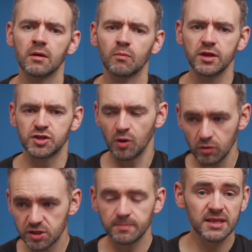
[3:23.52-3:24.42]
Which
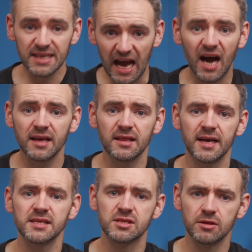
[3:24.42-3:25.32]
ultimately
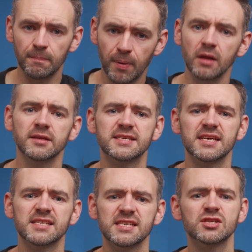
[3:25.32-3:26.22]
highlights that
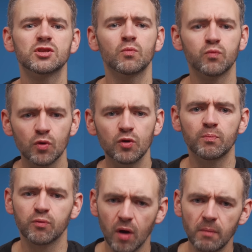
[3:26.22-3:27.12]
politics is the
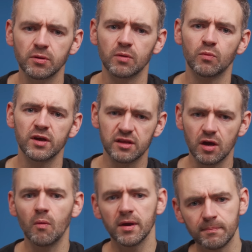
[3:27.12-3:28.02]
root problem with
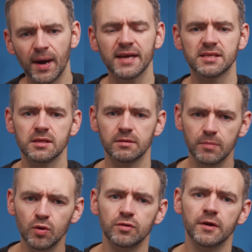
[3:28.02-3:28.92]
going back to the
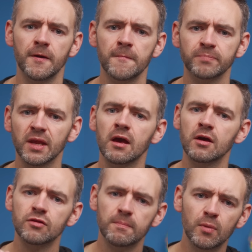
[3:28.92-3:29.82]
moon.
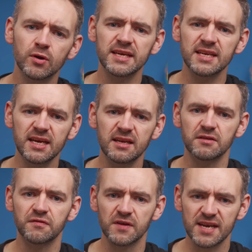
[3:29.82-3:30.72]
The money
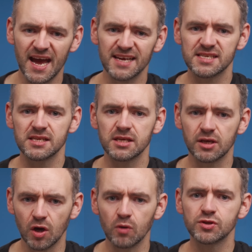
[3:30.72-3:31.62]
needed for NASA to
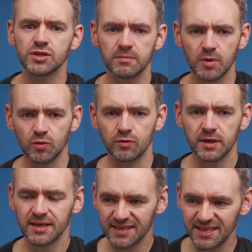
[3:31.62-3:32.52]
go to the moon
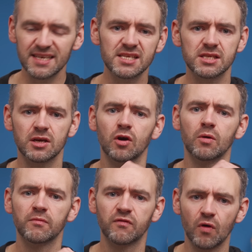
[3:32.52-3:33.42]
needs to
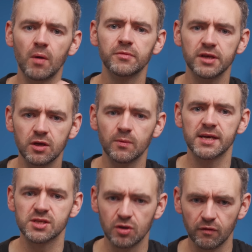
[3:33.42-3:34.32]
come from the
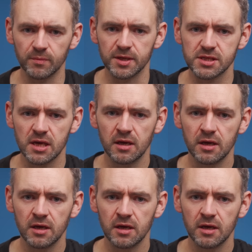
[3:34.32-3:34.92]
US government.